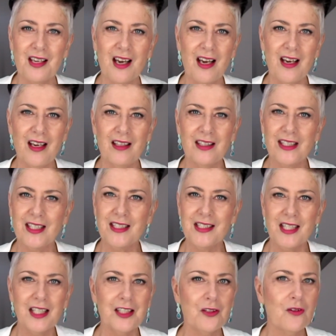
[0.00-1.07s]
Like I
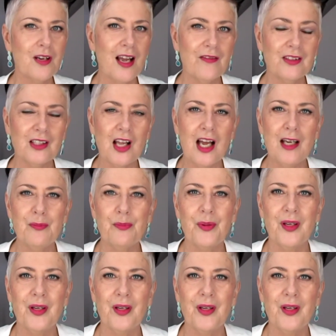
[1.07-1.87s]
said, I don't have a lot,